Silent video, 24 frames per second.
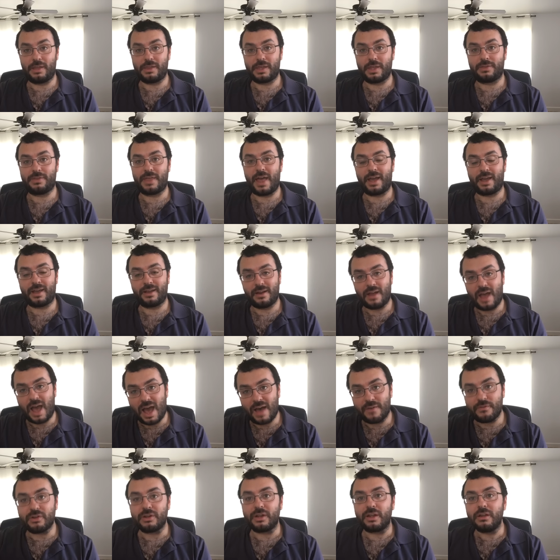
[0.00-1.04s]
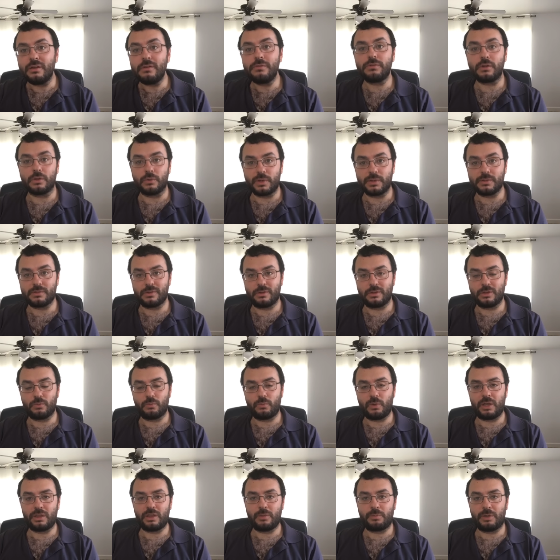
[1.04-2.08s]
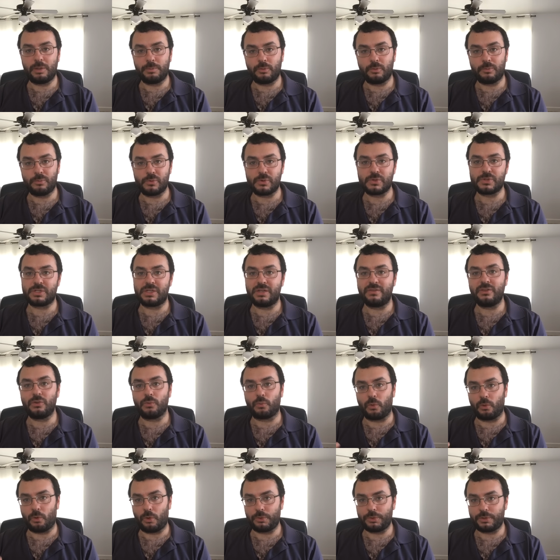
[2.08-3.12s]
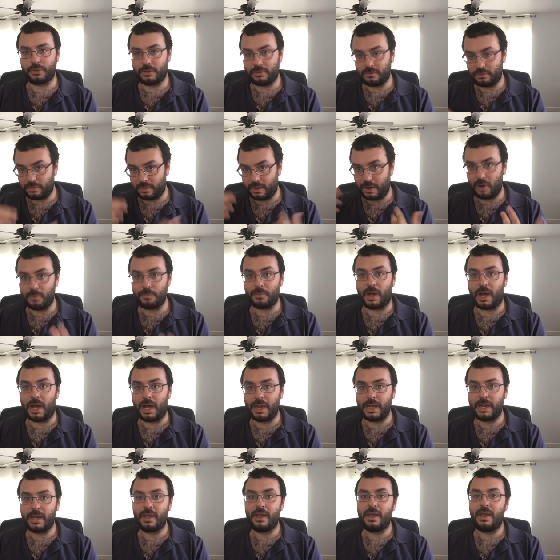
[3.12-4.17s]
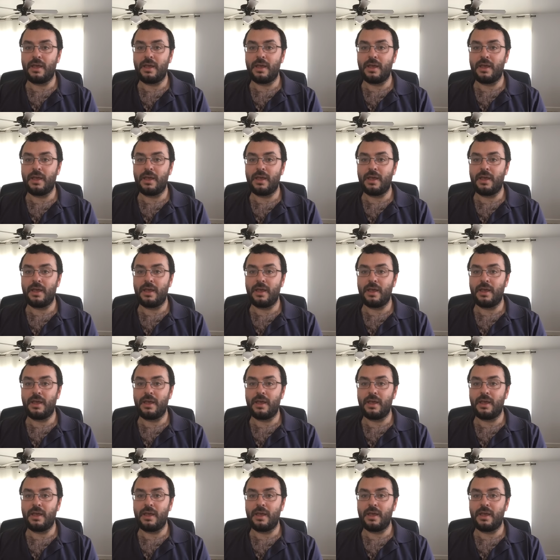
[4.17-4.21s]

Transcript: that that could have an influence on the way that people perceive the world and thereby